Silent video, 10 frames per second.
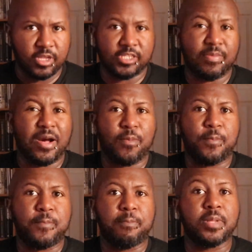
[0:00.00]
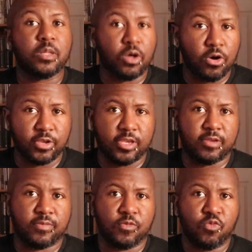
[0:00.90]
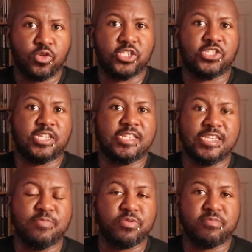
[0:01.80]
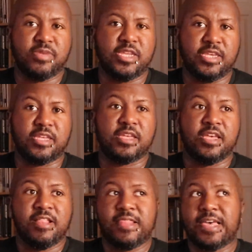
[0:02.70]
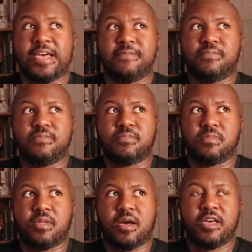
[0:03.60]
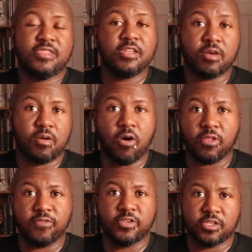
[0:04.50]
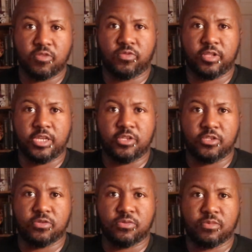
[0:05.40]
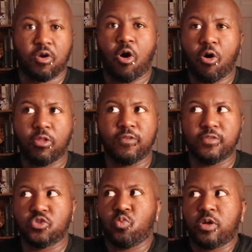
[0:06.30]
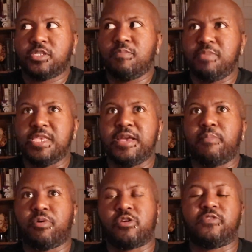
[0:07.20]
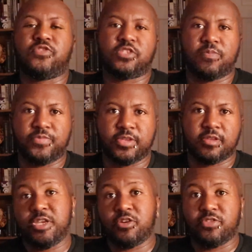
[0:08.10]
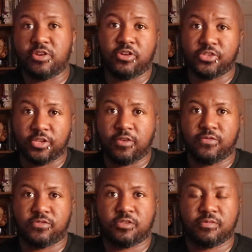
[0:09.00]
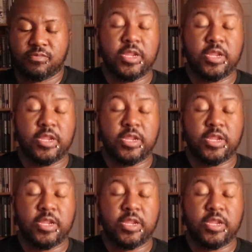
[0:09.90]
It's about belonging, which is a deeper meaning that I think all of us can relate to. All of us want to be a part of something bigger than ourselves.